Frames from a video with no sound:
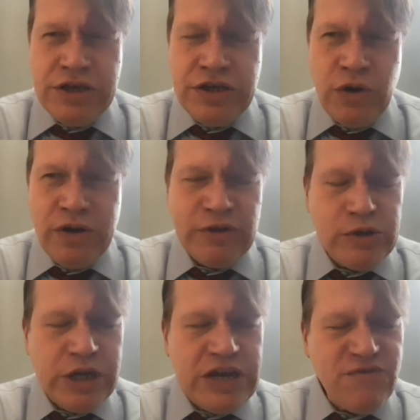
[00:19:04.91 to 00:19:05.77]
you know, if
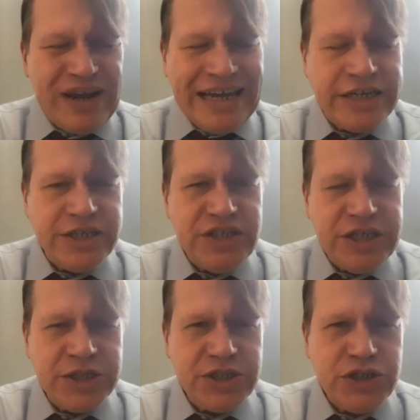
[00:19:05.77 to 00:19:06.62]
you're looking for
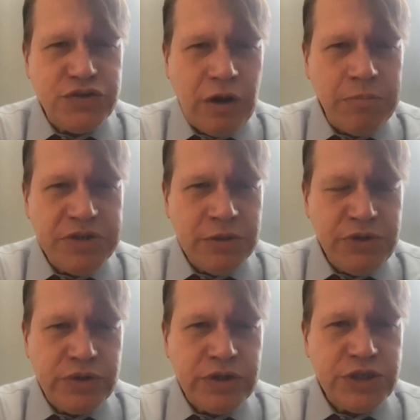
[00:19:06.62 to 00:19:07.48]
antecedents to
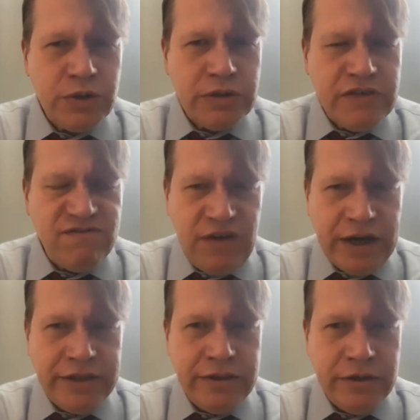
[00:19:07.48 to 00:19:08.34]
Trumpism, you could certainly
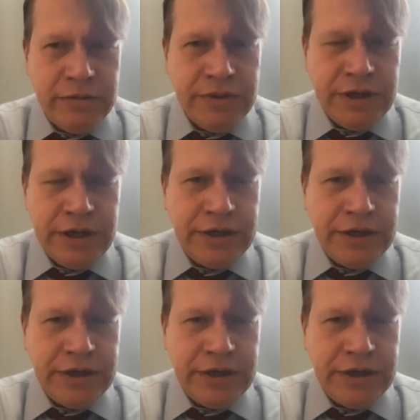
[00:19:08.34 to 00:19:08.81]
find them